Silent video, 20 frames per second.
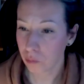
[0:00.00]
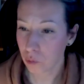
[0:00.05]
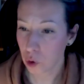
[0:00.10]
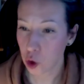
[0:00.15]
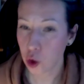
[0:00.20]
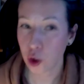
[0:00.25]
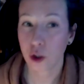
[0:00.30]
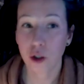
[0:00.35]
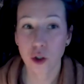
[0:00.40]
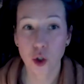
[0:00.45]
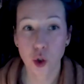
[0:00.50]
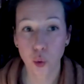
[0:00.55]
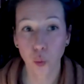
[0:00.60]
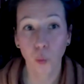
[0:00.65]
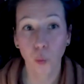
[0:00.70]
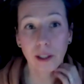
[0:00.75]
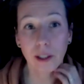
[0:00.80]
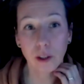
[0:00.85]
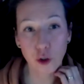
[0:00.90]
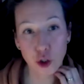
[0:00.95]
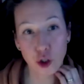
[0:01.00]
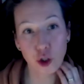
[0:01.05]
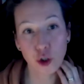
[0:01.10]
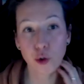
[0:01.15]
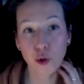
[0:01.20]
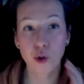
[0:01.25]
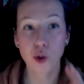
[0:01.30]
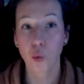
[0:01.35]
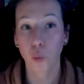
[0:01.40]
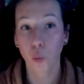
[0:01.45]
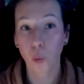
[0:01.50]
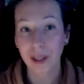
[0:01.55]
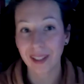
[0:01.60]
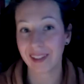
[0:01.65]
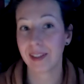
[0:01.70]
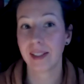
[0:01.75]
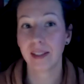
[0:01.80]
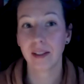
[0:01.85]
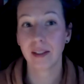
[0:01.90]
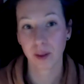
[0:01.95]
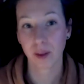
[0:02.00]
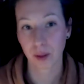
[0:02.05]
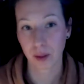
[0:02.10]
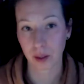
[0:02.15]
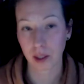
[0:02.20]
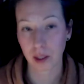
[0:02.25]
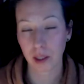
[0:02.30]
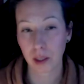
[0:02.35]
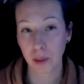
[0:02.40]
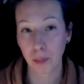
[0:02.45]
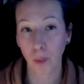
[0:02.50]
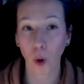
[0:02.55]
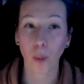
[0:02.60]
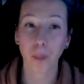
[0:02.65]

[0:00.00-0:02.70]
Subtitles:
students will choose within a theme,